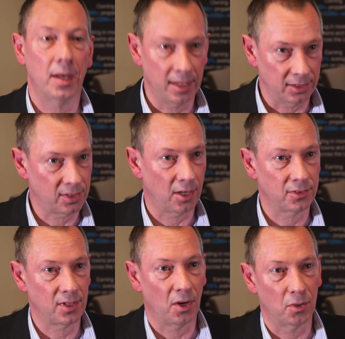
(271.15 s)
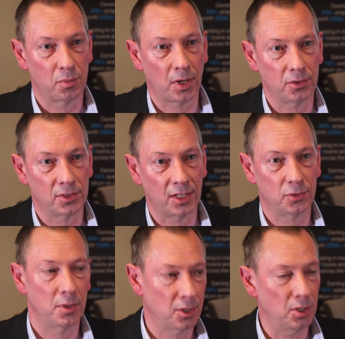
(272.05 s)
and it starts the whole
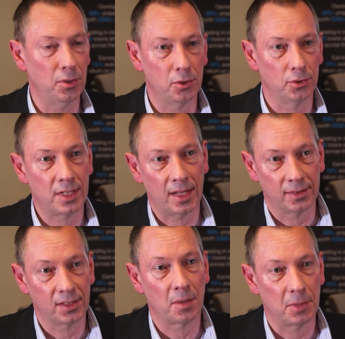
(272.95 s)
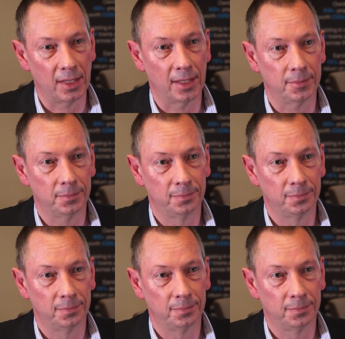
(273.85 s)
process with a new good tenant coming in.